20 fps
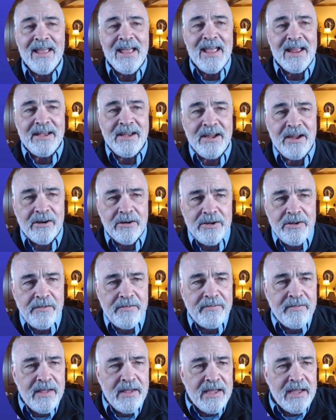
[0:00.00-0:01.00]
And here you
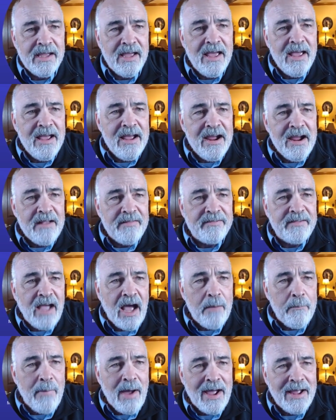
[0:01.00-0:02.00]
see it's
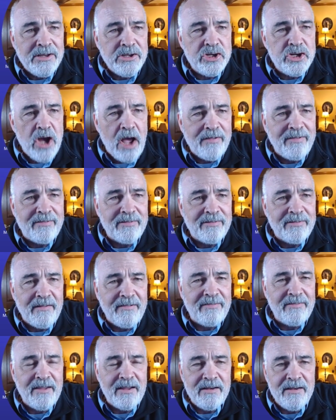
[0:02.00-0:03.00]
got my just
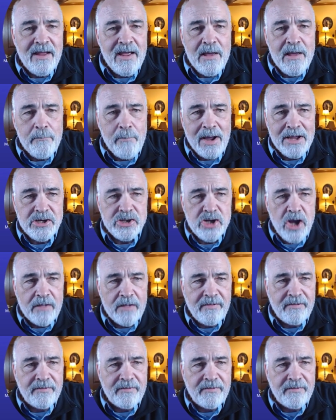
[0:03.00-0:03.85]
listed, my just